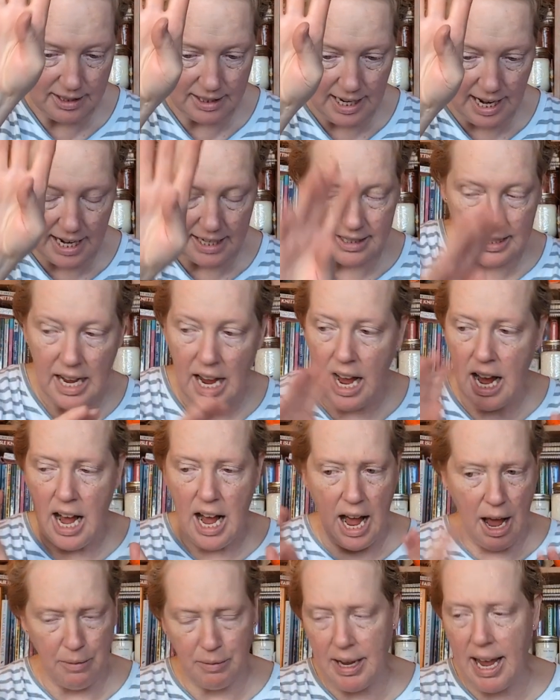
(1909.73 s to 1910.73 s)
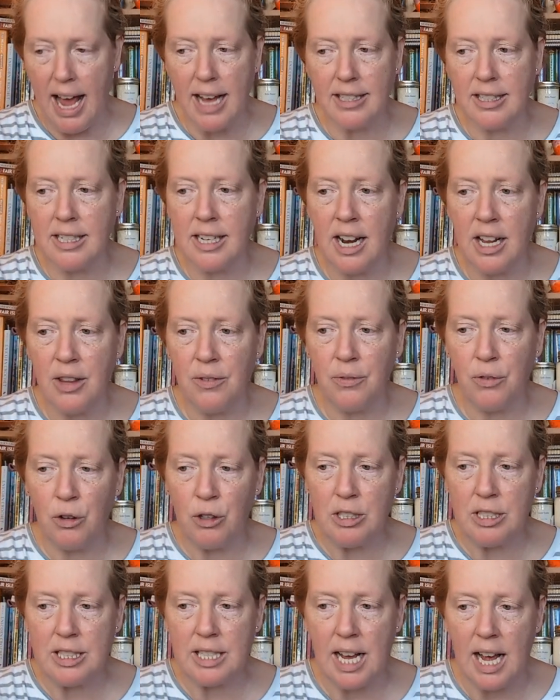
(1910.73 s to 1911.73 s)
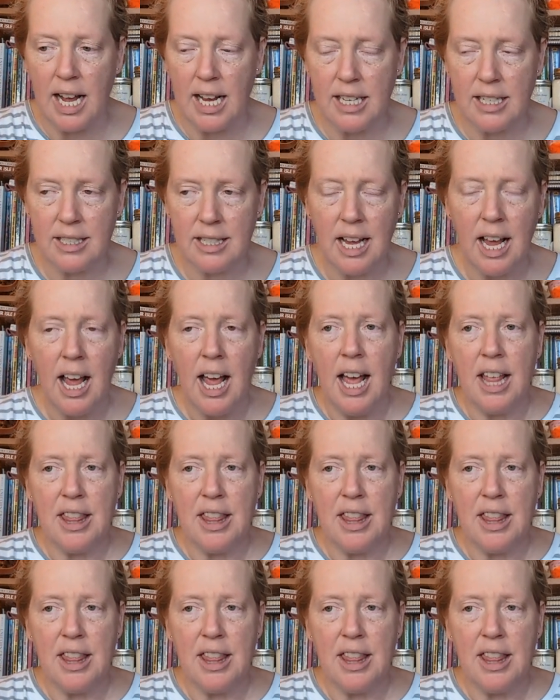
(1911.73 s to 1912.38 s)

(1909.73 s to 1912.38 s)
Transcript: size. I'm casting on the 4th size.